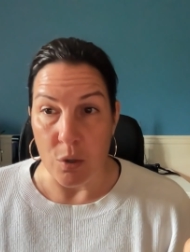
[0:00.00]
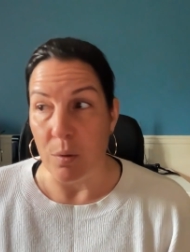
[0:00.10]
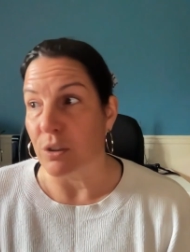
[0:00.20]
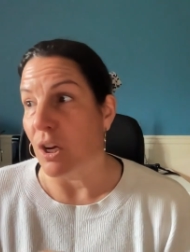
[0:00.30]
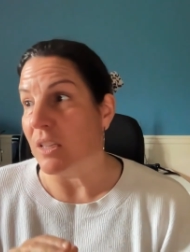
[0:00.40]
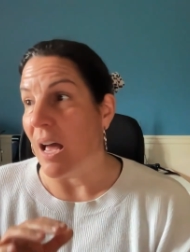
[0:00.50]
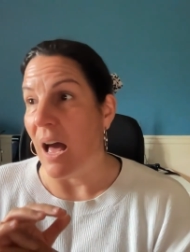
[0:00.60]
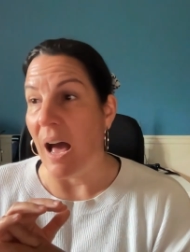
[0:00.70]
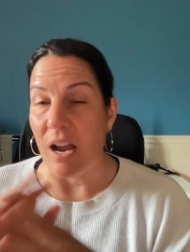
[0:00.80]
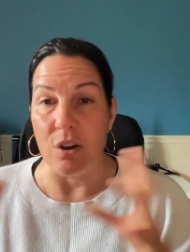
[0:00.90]
will not
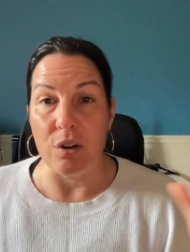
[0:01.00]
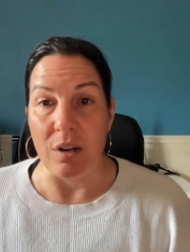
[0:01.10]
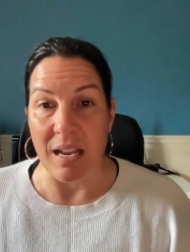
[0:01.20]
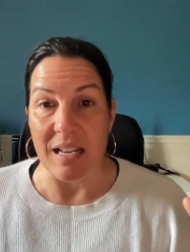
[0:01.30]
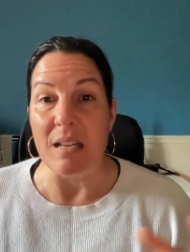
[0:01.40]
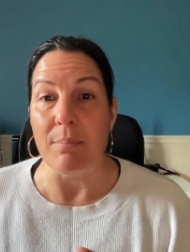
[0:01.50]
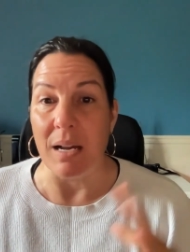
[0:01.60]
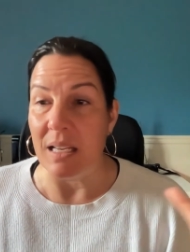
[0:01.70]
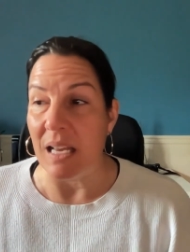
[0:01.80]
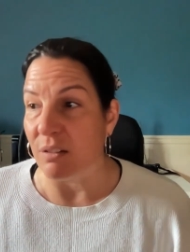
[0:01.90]
hire
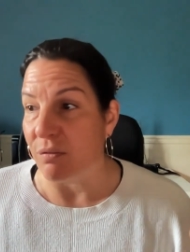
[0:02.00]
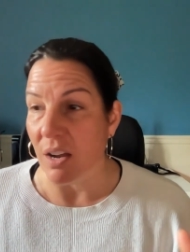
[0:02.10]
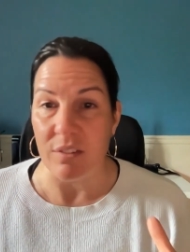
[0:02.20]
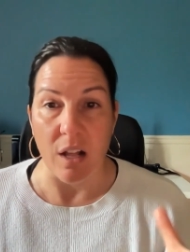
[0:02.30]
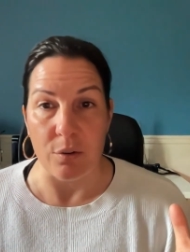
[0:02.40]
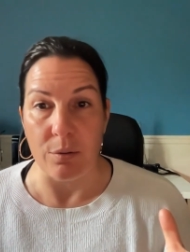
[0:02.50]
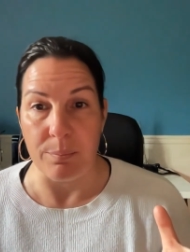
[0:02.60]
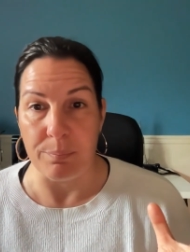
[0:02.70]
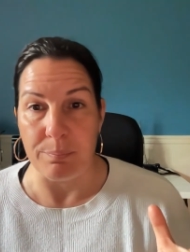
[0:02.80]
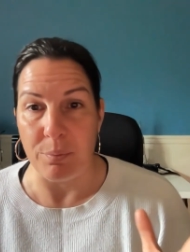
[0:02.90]
anybody at $5
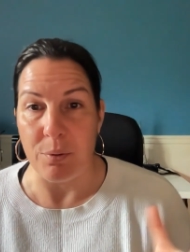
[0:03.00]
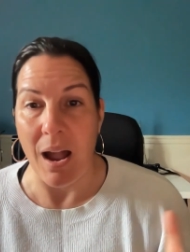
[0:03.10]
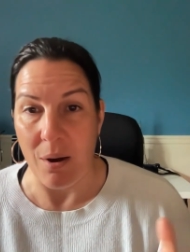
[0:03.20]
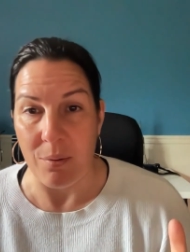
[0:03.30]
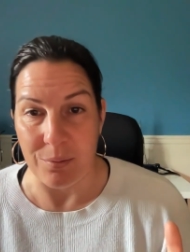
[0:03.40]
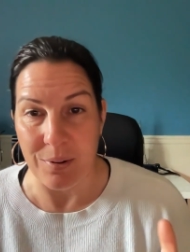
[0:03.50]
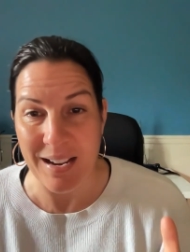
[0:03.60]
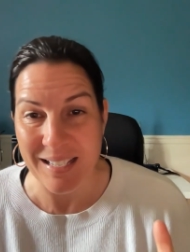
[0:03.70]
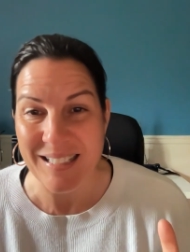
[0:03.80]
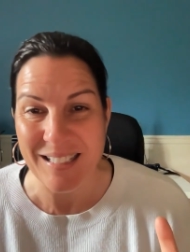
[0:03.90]
per hour, right?